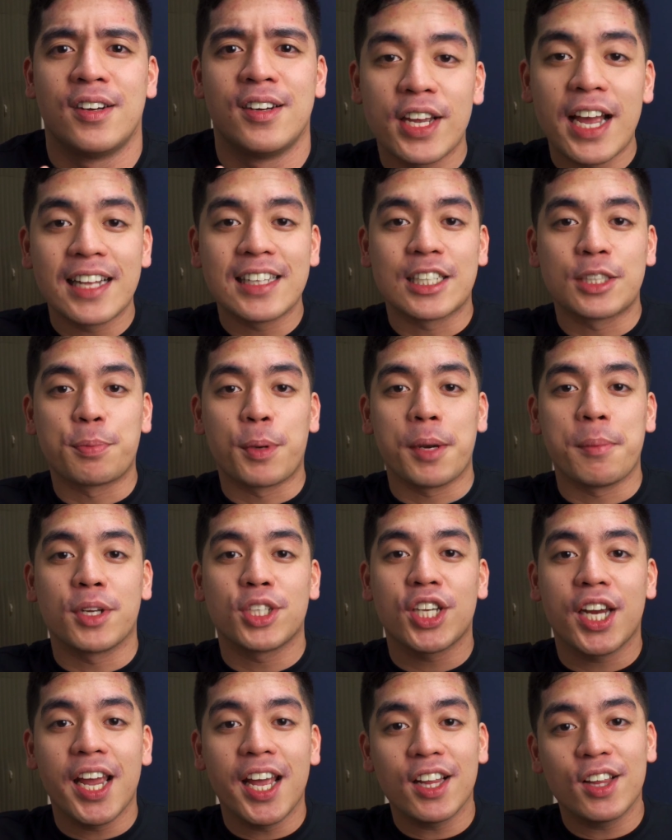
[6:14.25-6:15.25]
So yeah, that's pretty
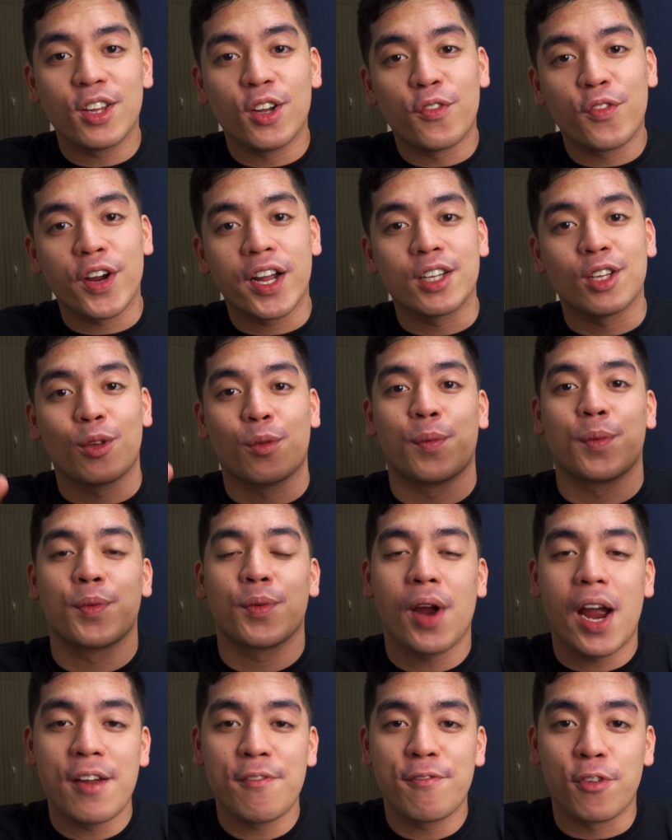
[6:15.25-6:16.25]
much it. Don't forget to
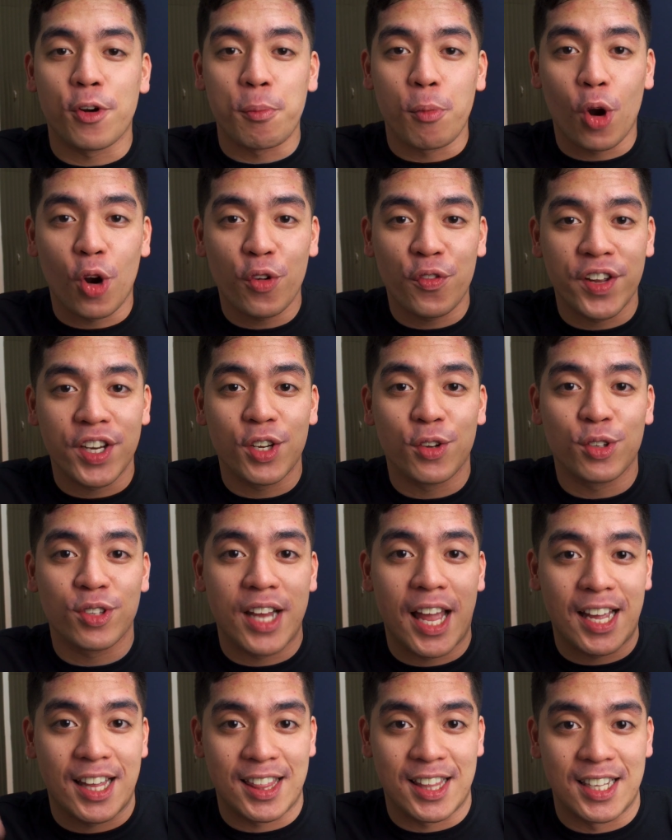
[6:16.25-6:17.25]
subscribe for more
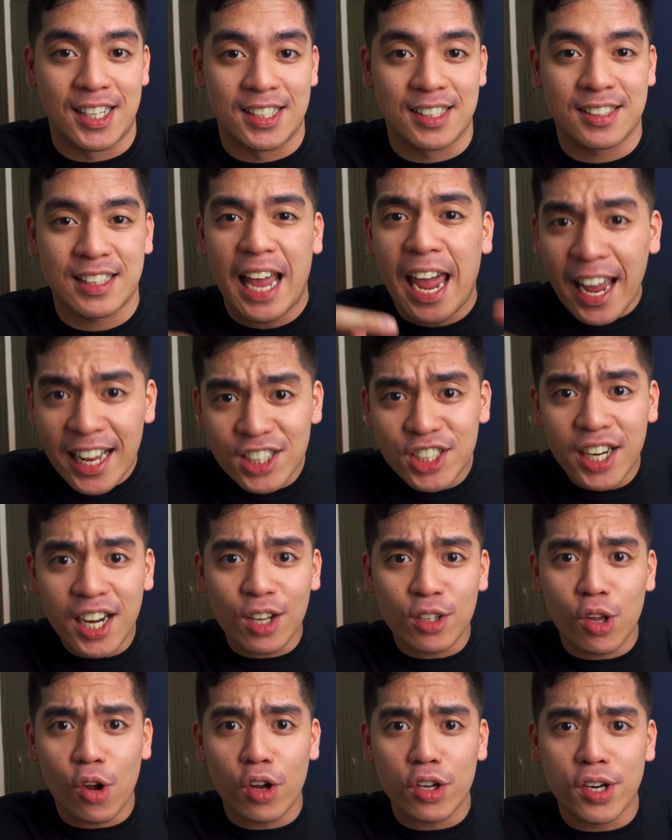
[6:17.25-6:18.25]
videos like these. And
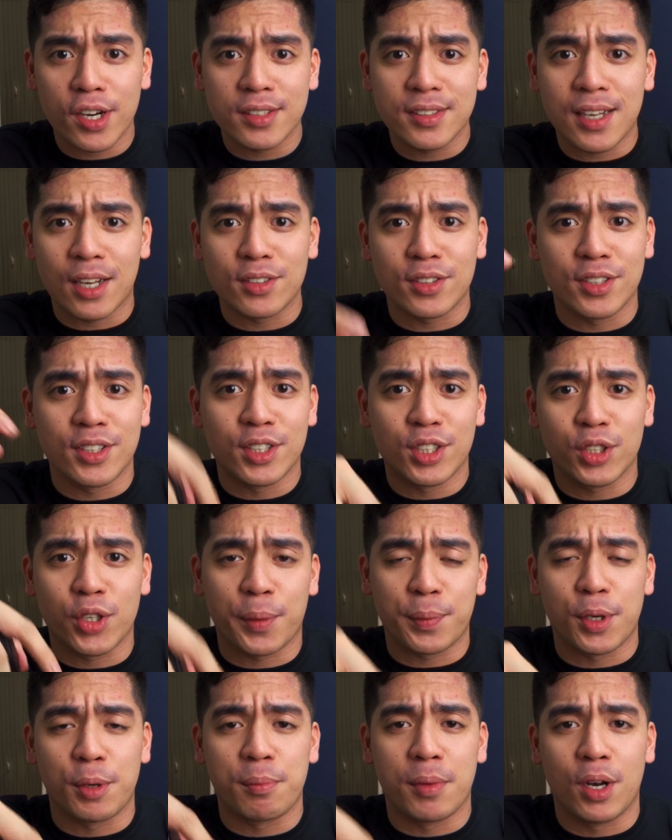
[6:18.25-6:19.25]
check out Ocular Sounds in the
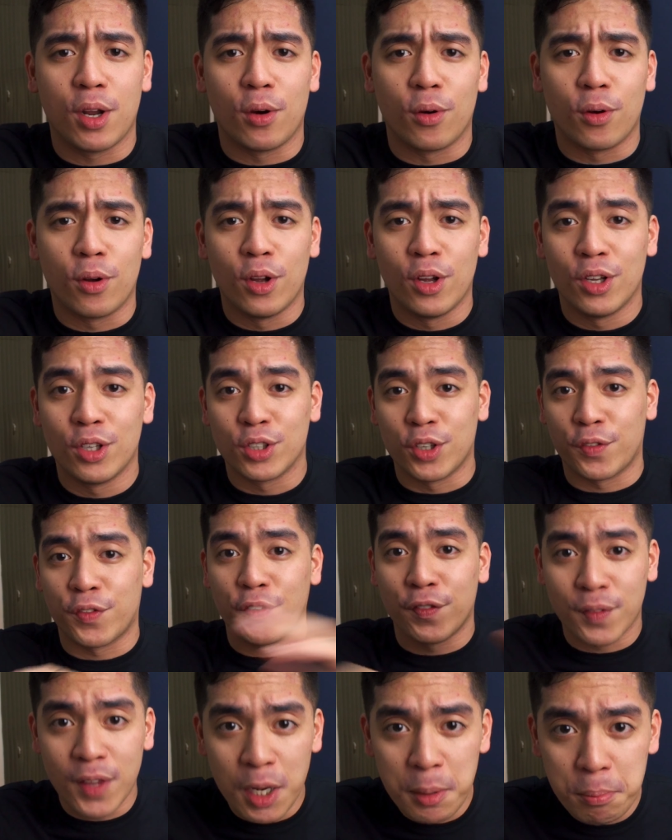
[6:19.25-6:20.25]
description below. So
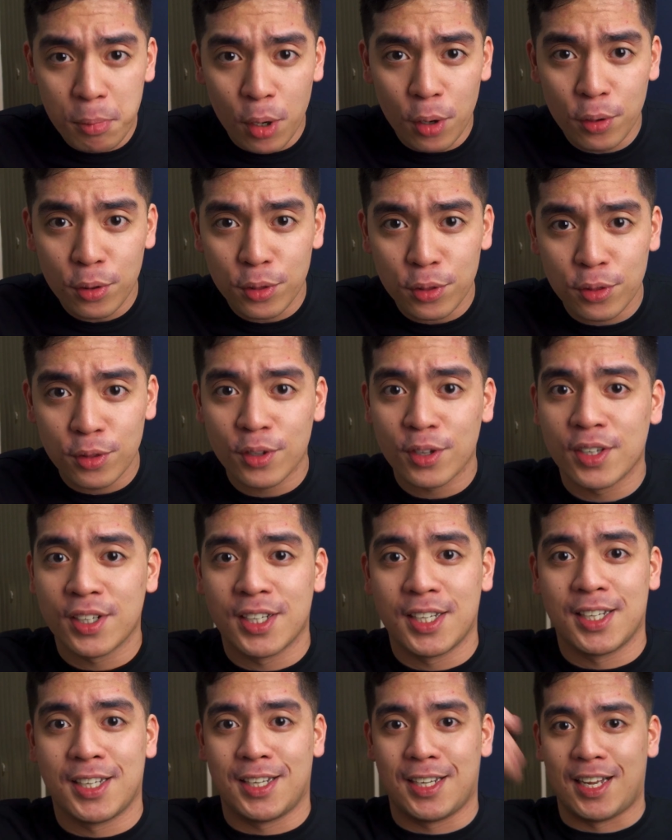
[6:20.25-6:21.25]
if you've done both,
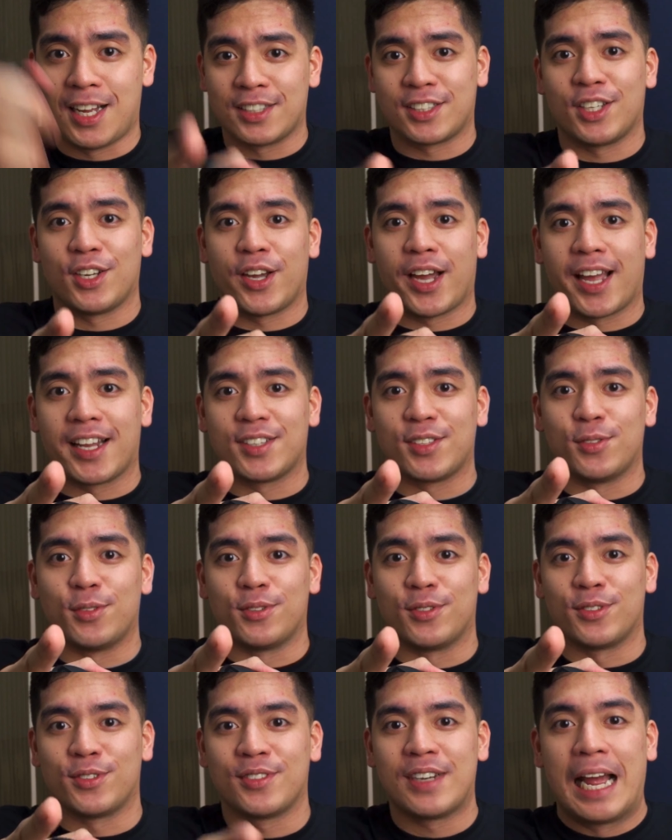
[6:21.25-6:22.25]
I'll see you again
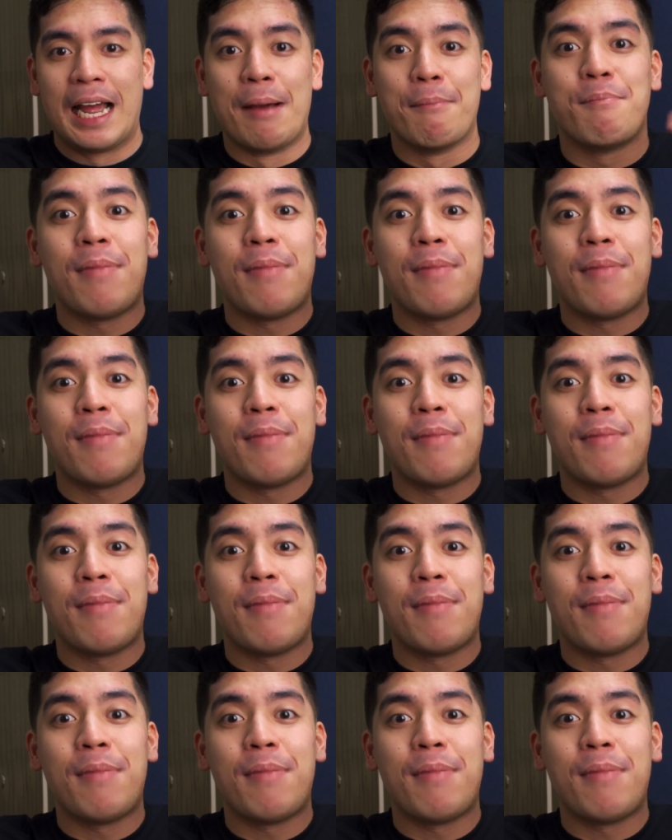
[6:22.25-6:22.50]
soon.